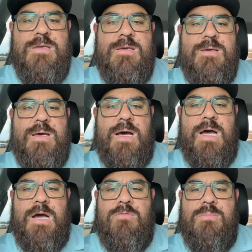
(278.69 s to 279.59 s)

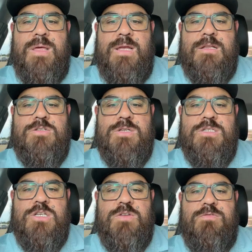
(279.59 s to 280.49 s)
What made the transition
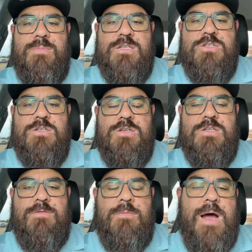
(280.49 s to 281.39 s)
from messages to instant form?
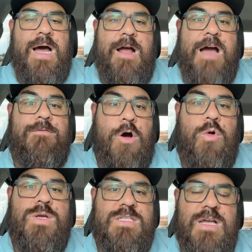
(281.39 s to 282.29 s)
I've always
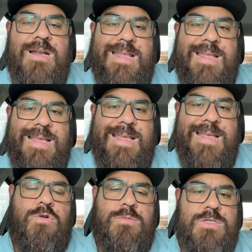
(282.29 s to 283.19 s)
done instant forms.